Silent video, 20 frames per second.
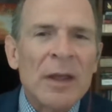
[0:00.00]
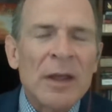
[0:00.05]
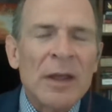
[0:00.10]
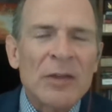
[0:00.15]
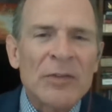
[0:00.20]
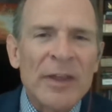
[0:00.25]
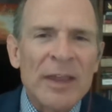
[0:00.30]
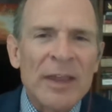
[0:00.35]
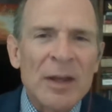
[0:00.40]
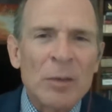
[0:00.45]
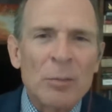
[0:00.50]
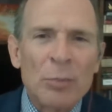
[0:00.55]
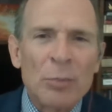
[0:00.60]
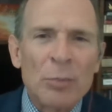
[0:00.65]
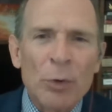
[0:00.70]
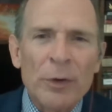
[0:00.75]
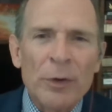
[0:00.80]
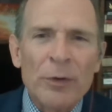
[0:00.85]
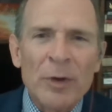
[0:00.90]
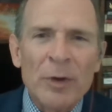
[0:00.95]
It's like an
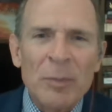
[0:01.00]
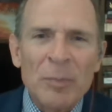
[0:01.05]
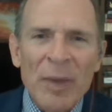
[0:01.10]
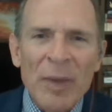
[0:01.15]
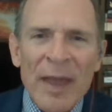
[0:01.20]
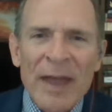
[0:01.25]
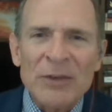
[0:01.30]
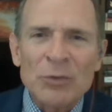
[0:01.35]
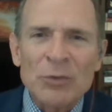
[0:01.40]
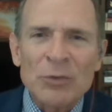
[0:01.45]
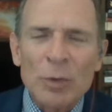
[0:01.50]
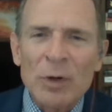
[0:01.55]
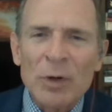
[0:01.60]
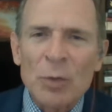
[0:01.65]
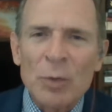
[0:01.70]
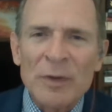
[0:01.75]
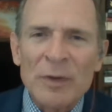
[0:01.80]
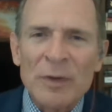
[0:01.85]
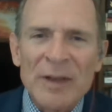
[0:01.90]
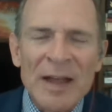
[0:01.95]
embroidery
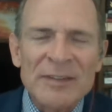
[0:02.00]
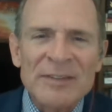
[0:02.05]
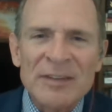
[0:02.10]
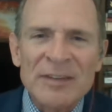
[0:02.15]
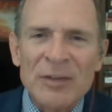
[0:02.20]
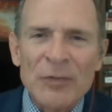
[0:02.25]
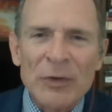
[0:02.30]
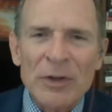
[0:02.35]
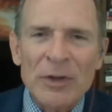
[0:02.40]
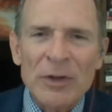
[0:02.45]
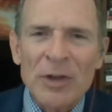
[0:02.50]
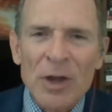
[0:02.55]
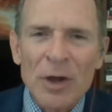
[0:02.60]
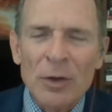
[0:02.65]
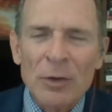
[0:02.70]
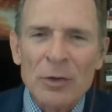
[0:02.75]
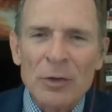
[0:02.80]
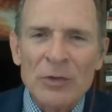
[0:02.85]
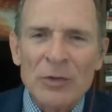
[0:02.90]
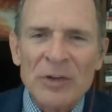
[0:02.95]
patchwork with lots of different
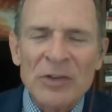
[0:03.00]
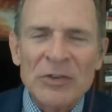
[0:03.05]
colors.